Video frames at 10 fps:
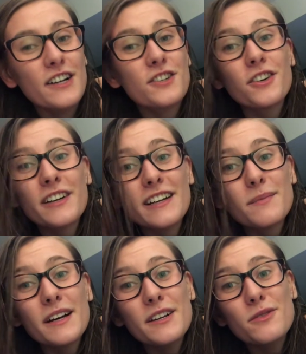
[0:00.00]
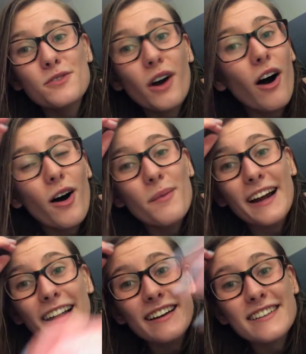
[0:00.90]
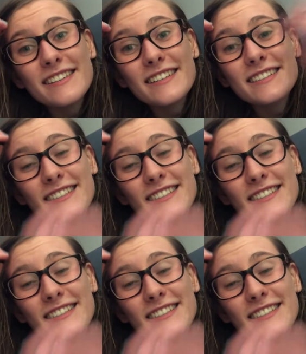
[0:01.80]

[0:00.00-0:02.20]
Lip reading: journey in my new job and